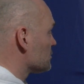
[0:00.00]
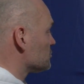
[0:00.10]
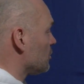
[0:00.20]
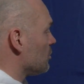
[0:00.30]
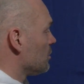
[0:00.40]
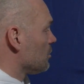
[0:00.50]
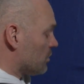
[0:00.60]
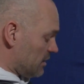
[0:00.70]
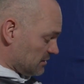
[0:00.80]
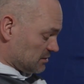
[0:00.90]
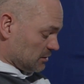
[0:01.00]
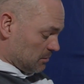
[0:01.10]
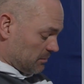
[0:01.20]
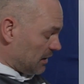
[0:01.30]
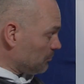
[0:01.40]
So what I
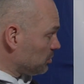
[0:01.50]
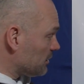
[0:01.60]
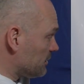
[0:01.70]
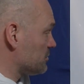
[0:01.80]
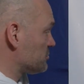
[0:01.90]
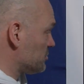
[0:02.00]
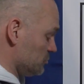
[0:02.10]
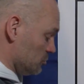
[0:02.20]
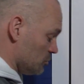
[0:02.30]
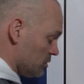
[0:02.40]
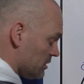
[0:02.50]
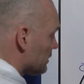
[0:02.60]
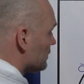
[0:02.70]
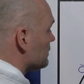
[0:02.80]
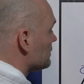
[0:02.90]
tell my players to do
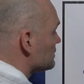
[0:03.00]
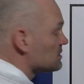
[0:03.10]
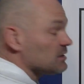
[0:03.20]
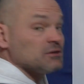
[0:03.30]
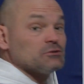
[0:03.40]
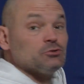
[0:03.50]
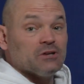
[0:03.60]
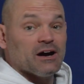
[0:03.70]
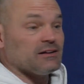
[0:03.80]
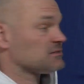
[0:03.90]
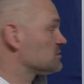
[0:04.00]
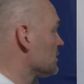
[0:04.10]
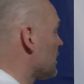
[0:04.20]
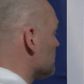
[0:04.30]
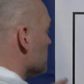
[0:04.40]
is to not stop